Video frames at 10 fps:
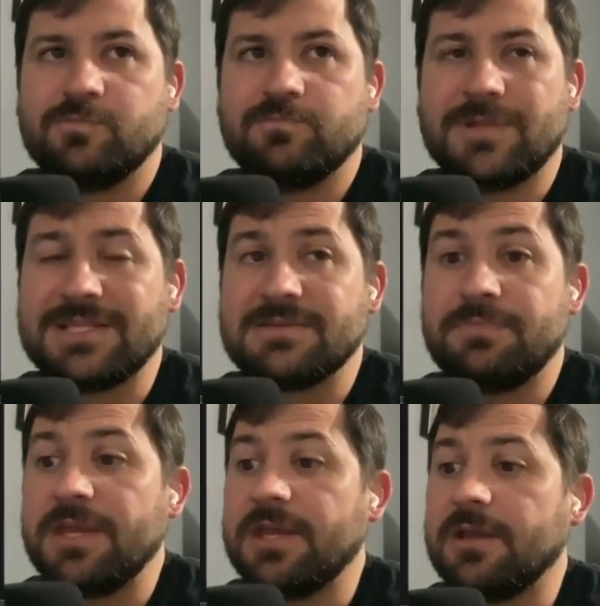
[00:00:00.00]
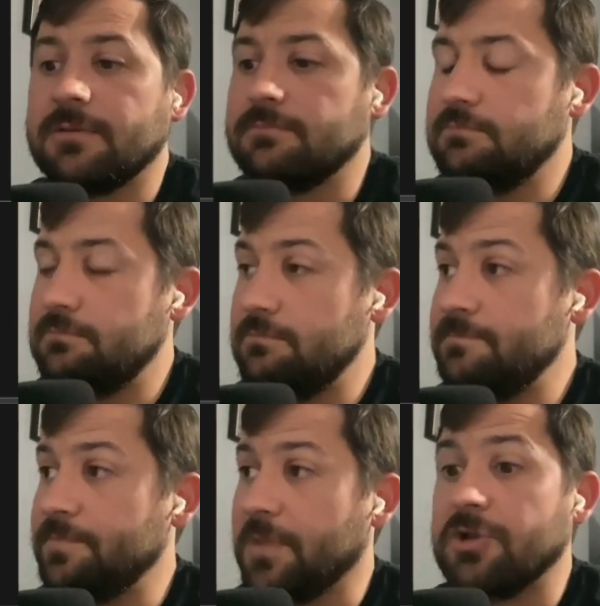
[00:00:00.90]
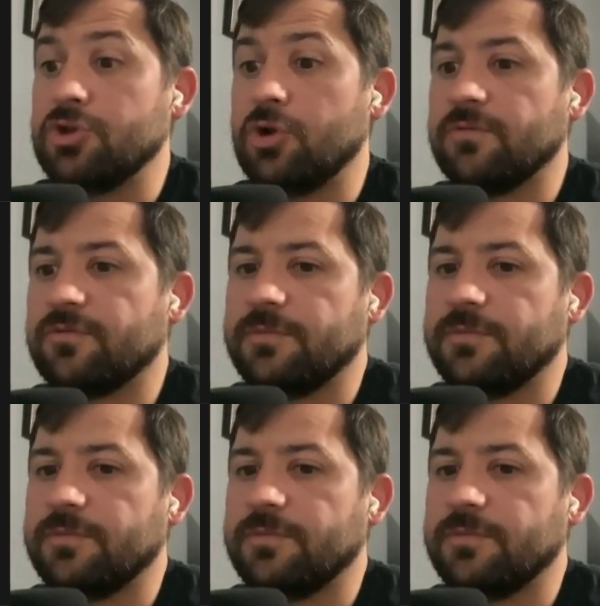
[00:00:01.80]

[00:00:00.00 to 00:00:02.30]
That's a big unknown for